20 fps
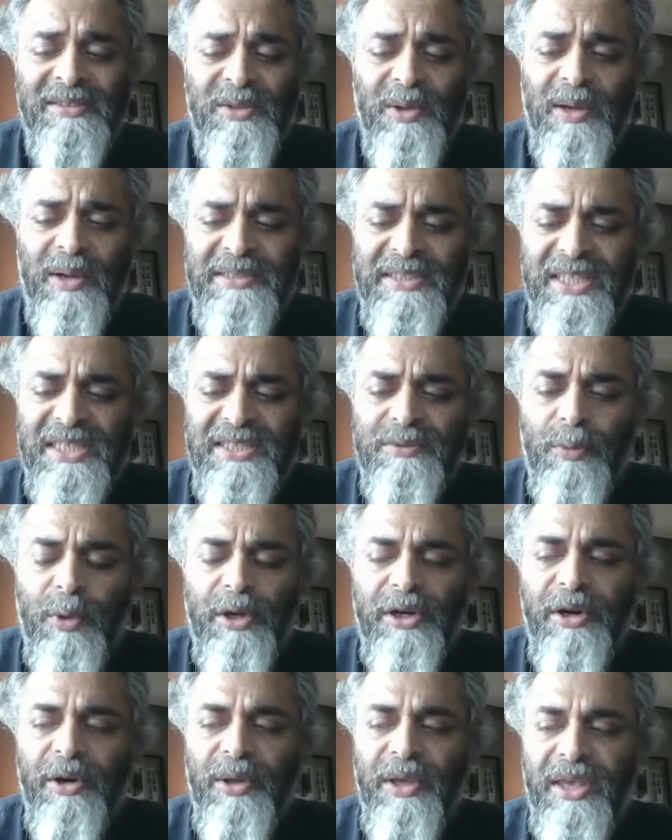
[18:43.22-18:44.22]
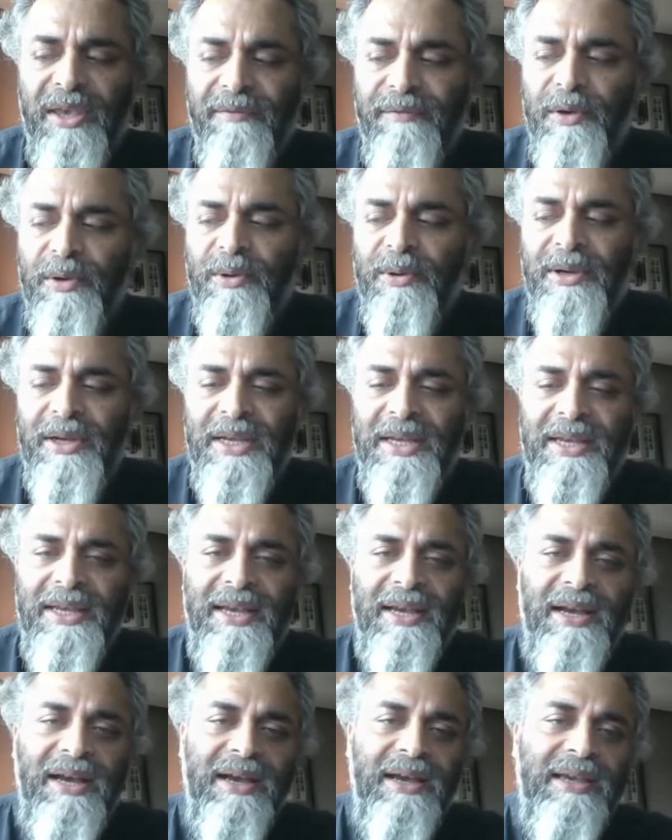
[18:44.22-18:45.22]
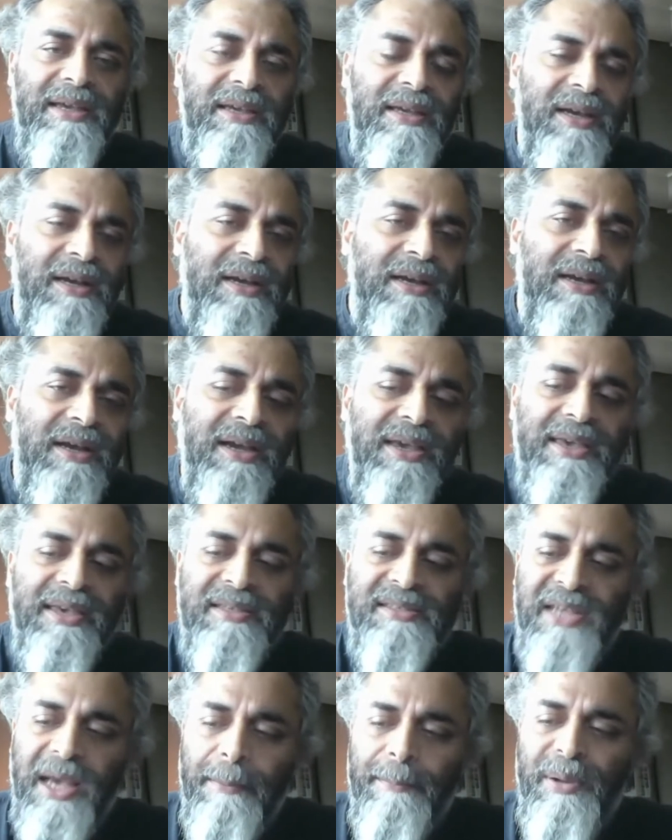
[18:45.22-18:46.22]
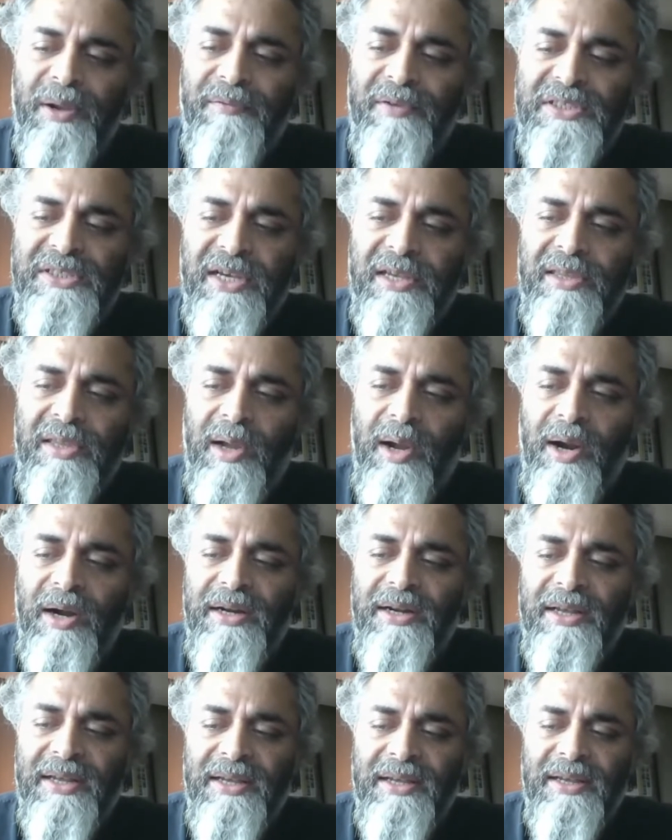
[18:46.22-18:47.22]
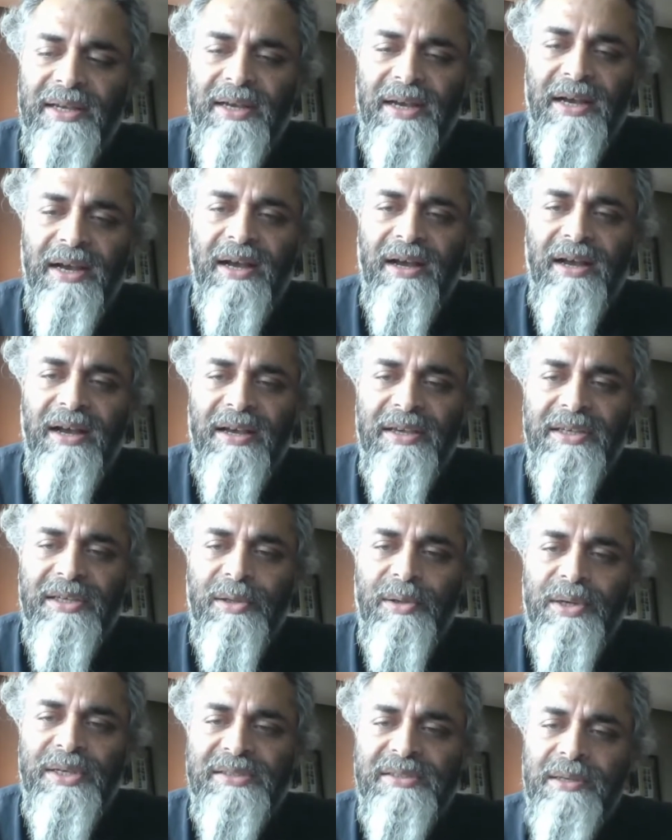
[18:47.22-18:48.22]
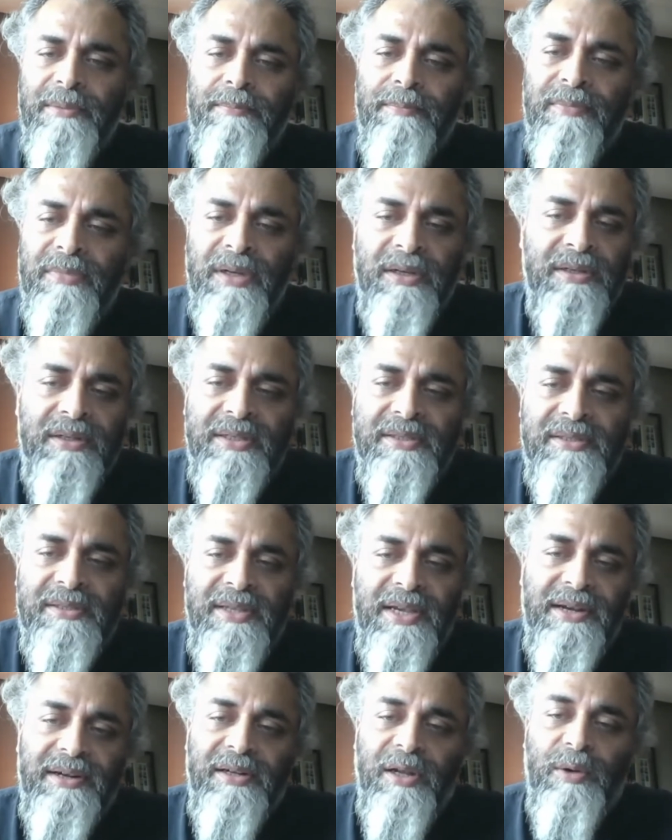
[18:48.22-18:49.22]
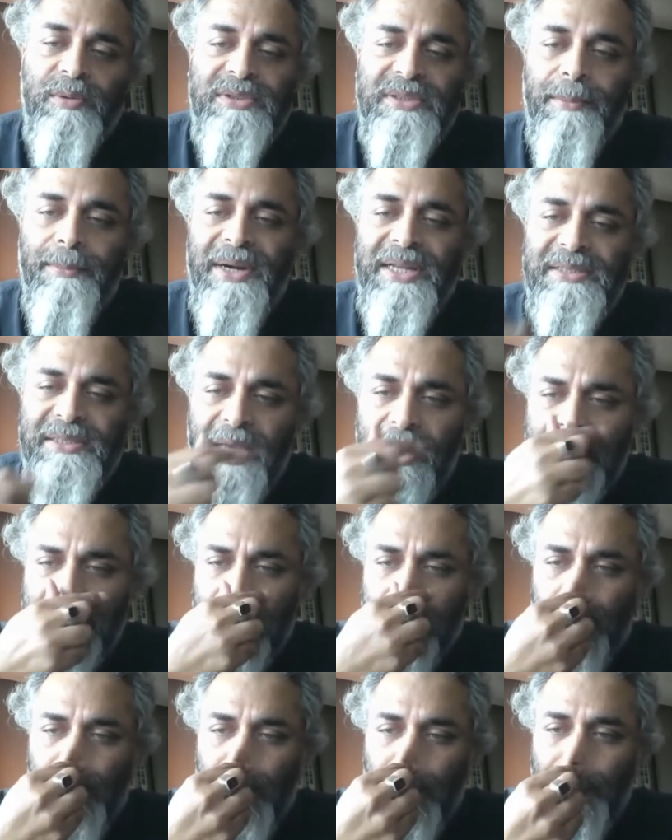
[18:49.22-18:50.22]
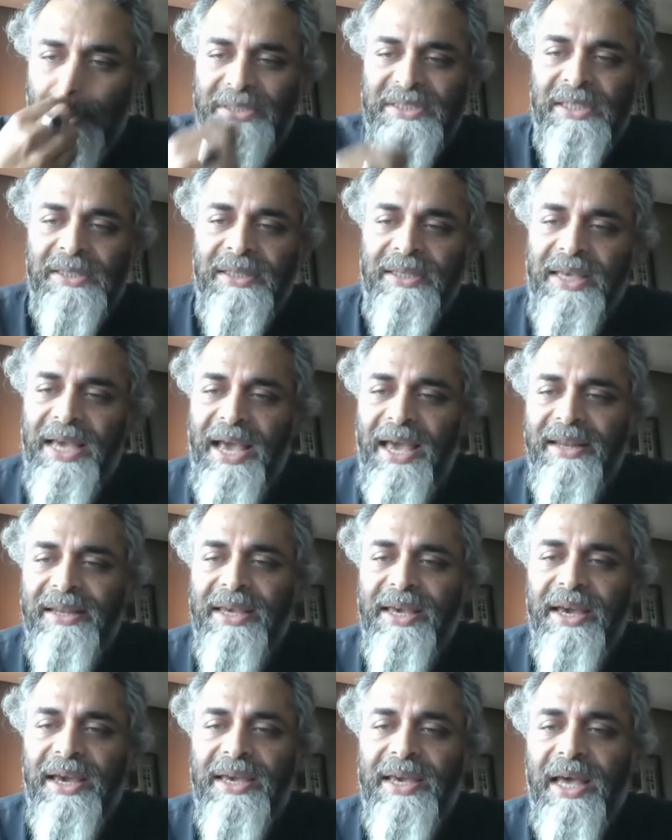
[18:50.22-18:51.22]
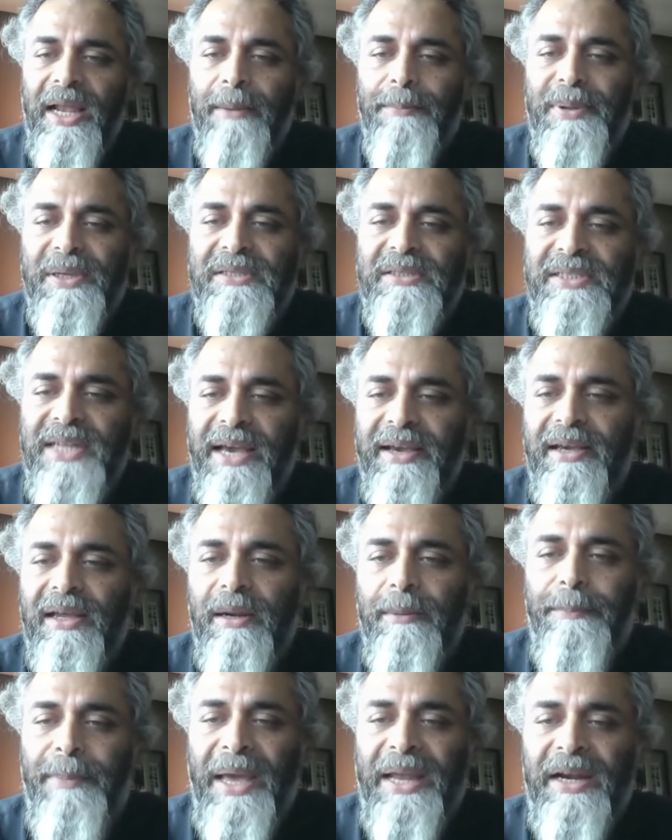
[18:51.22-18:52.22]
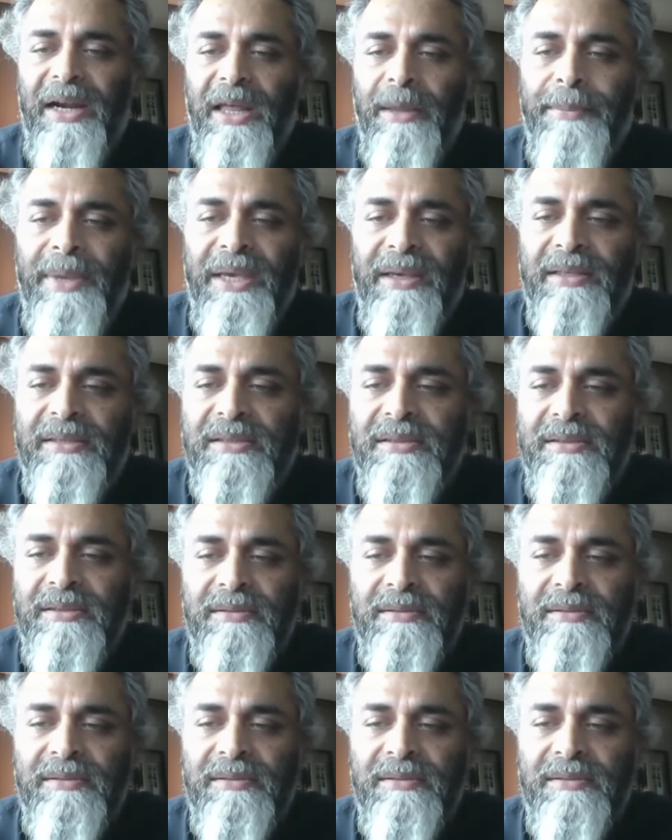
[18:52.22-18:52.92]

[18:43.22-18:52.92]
So I just wanted to give you an example which I thought is there. Now somebody's asking me a question: can AI help us tackle pandemic